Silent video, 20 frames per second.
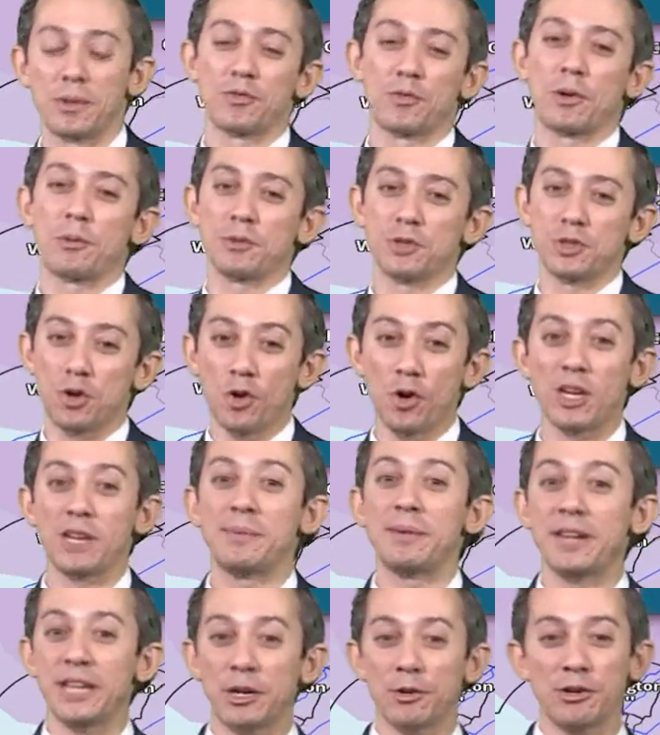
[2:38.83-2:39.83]
That's why we're
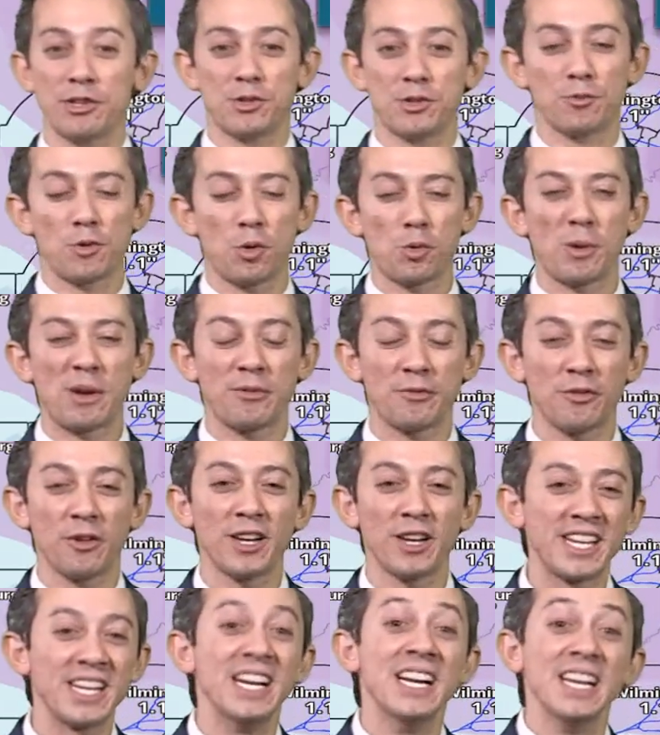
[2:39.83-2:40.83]
talking about areas of roadway
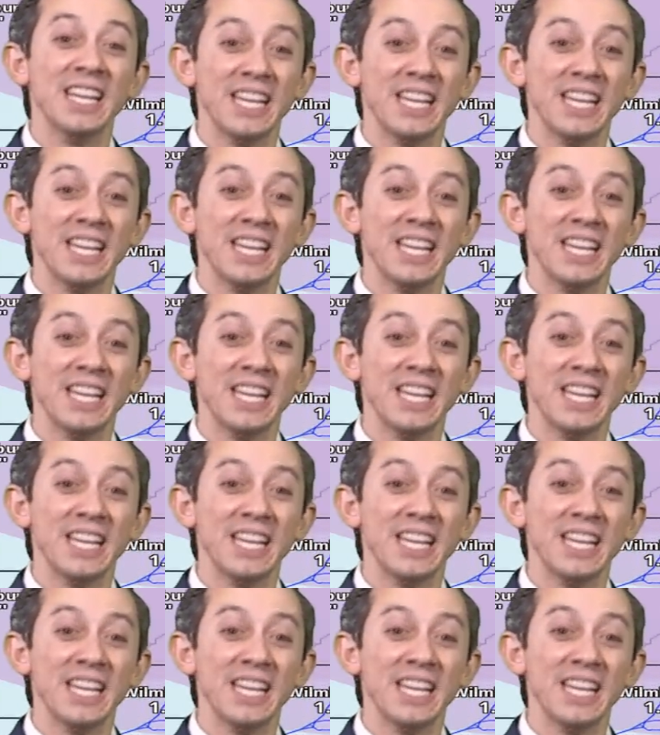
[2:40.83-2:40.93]
flooding.